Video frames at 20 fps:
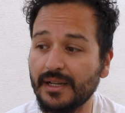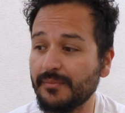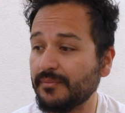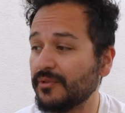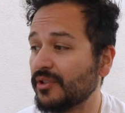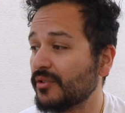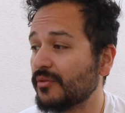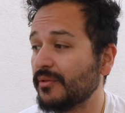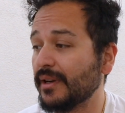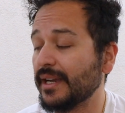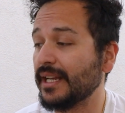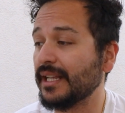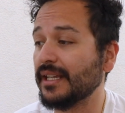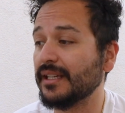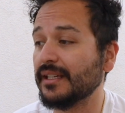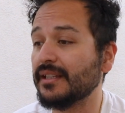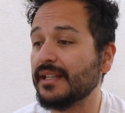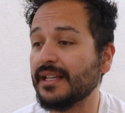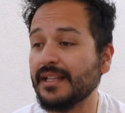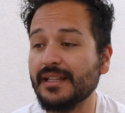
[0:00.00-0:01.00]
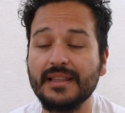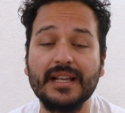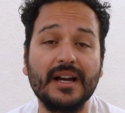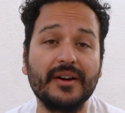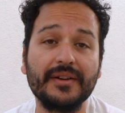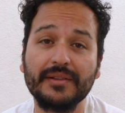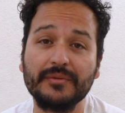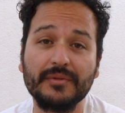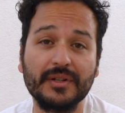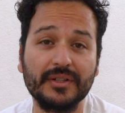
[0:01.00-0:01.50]
I'm not waiting.
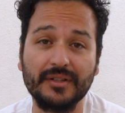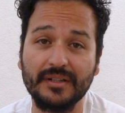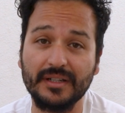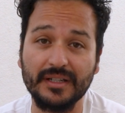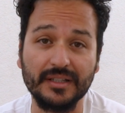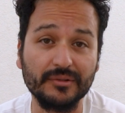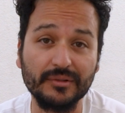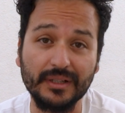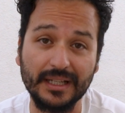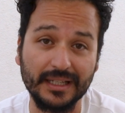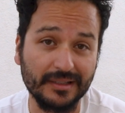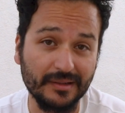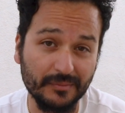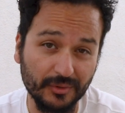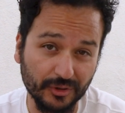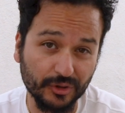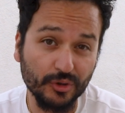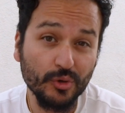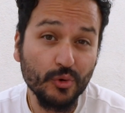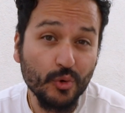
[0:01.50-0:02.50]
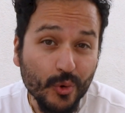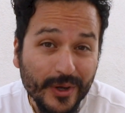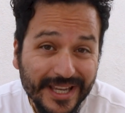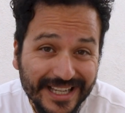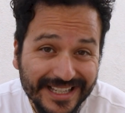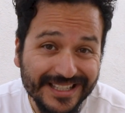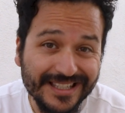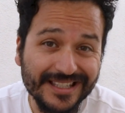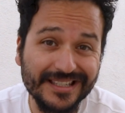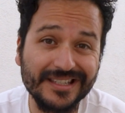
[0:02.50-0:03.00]
Now we're talking into like about 2
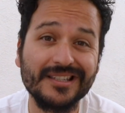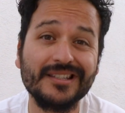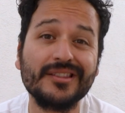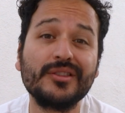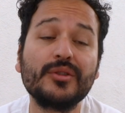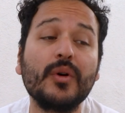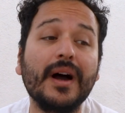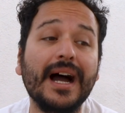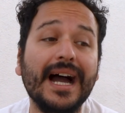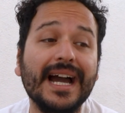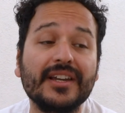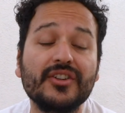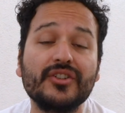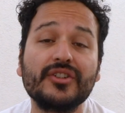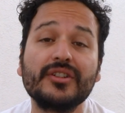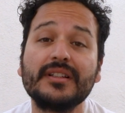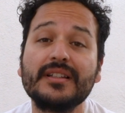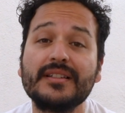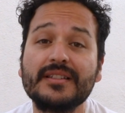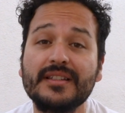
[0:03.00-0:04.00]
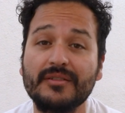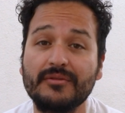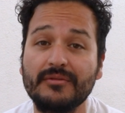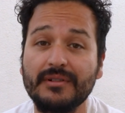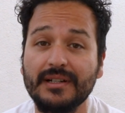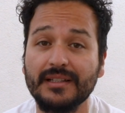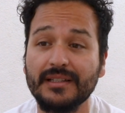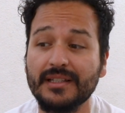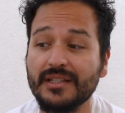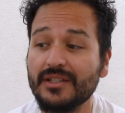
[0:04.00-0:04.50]
weeks to actually start
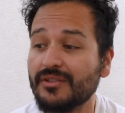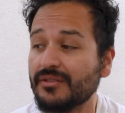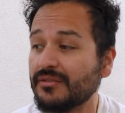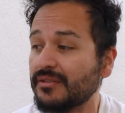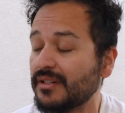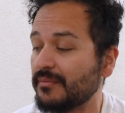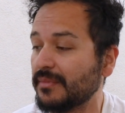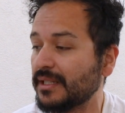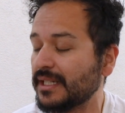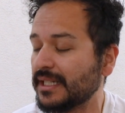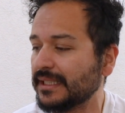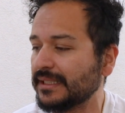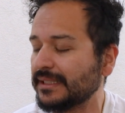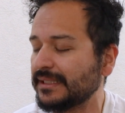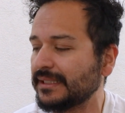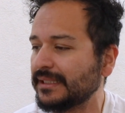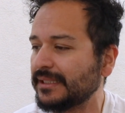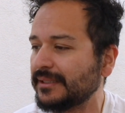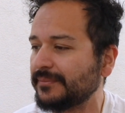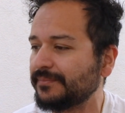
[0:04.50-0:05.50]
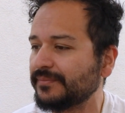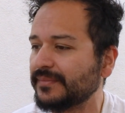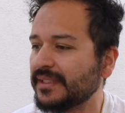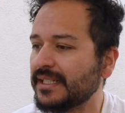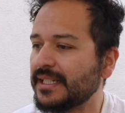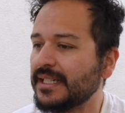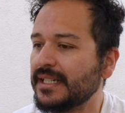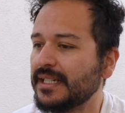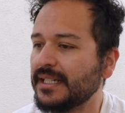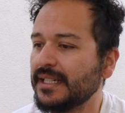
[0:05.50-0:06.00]
wearing this shoe. I'm like,
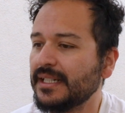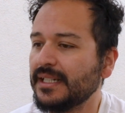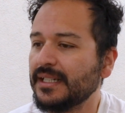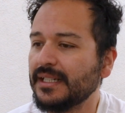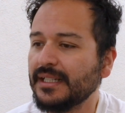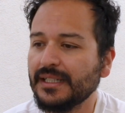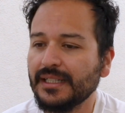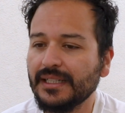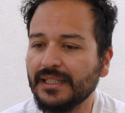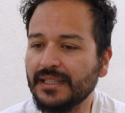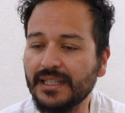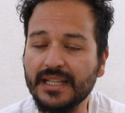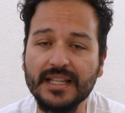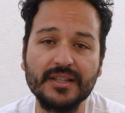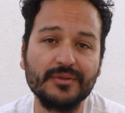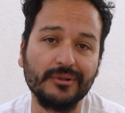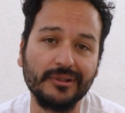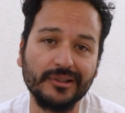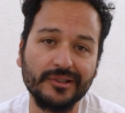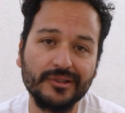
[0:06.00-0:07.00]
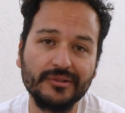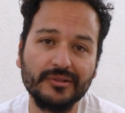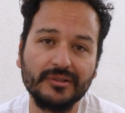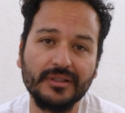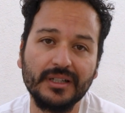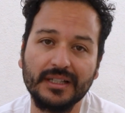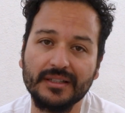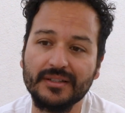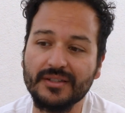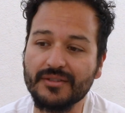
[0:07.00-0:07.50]
these will do.
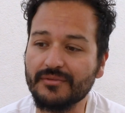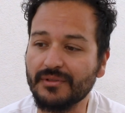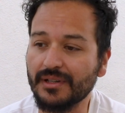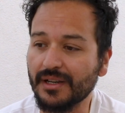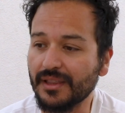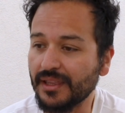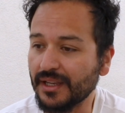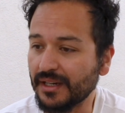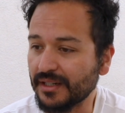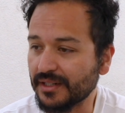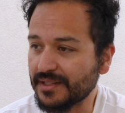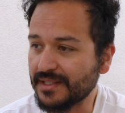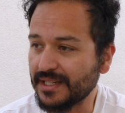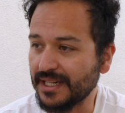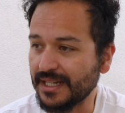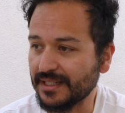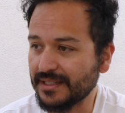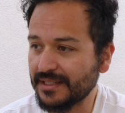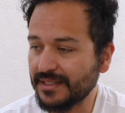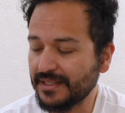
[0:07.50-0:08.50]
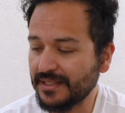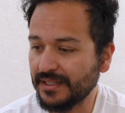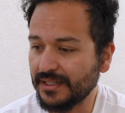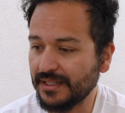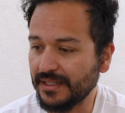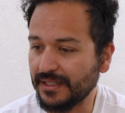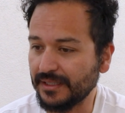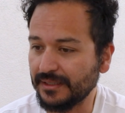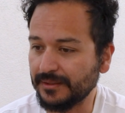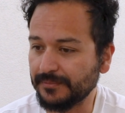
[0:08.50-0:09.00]
I'll just wear thicker socks.
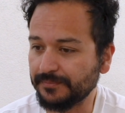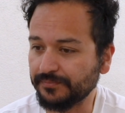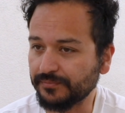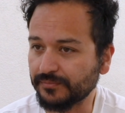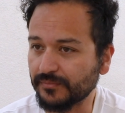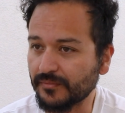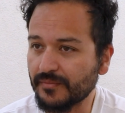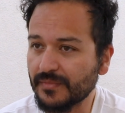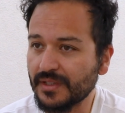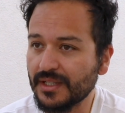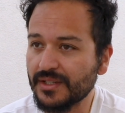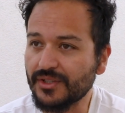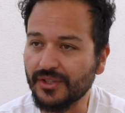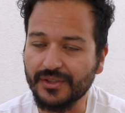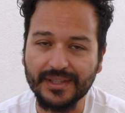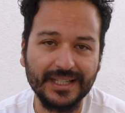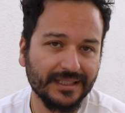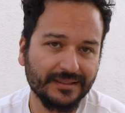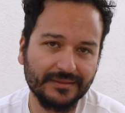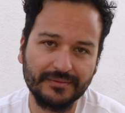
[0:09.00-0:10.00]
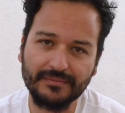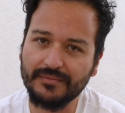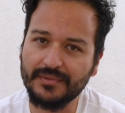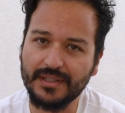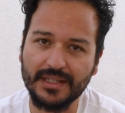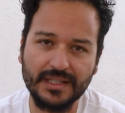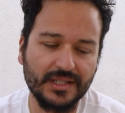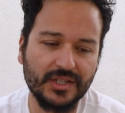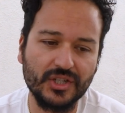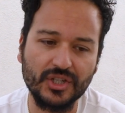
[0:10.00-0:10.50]
So that
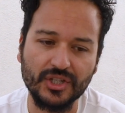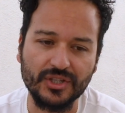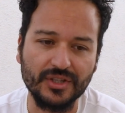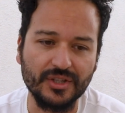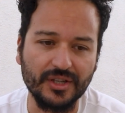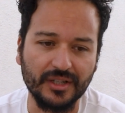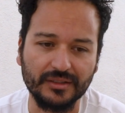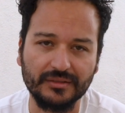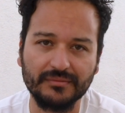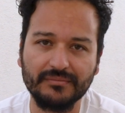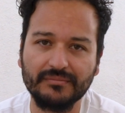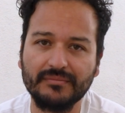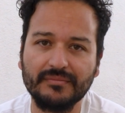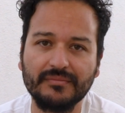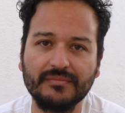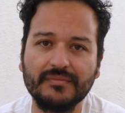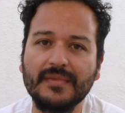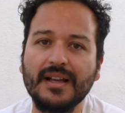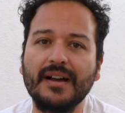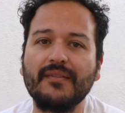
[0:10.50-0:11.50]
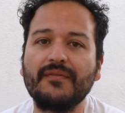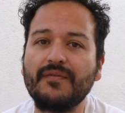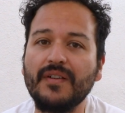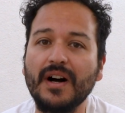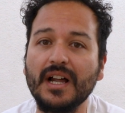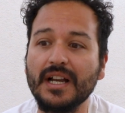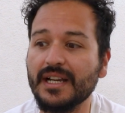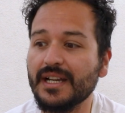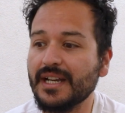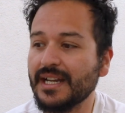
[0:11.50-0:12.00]
is just not a
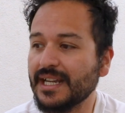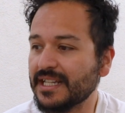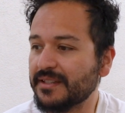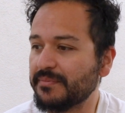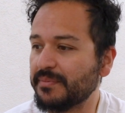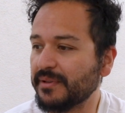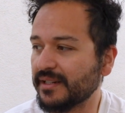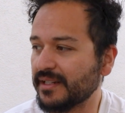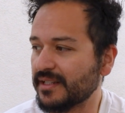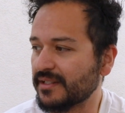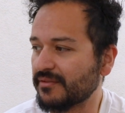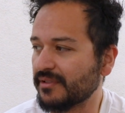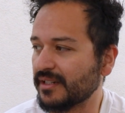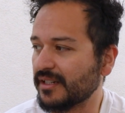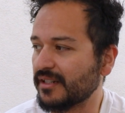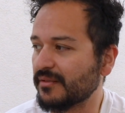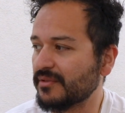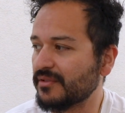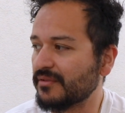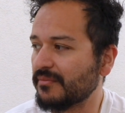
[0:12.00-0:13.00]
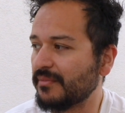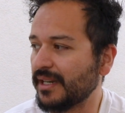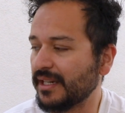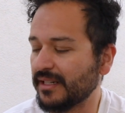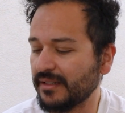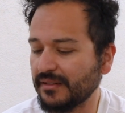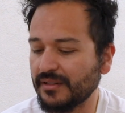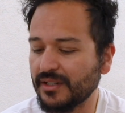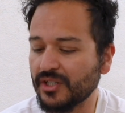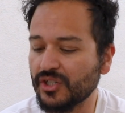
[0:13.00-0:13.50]
fun experience when it comes to
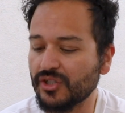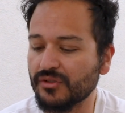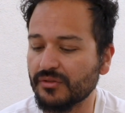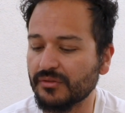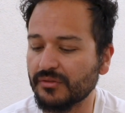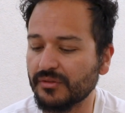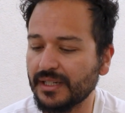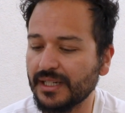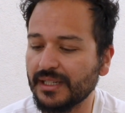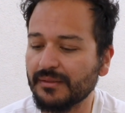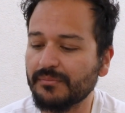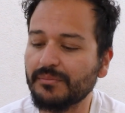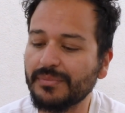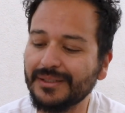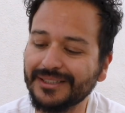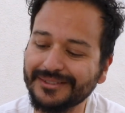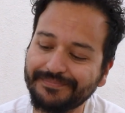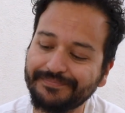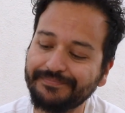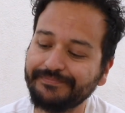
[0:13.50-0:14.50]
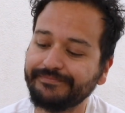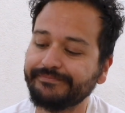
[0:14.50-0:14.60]
buying a shoe, right? But